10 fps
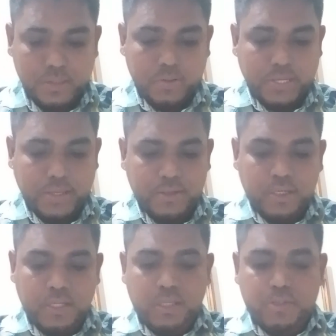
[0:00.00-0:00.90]
Okay,
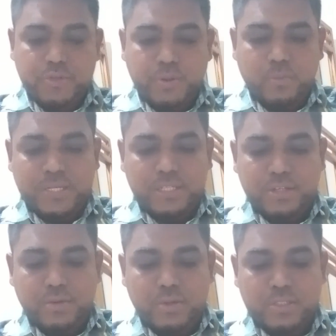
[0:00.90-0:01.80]
so where
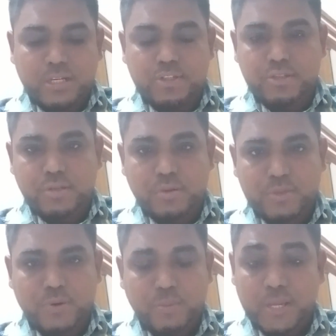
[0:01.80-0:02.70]
the original decision was
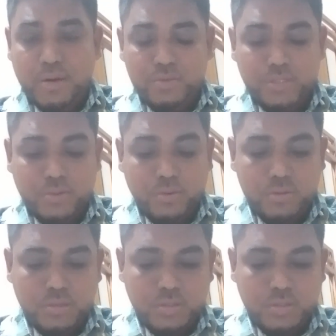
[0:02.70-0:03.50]
from a county court,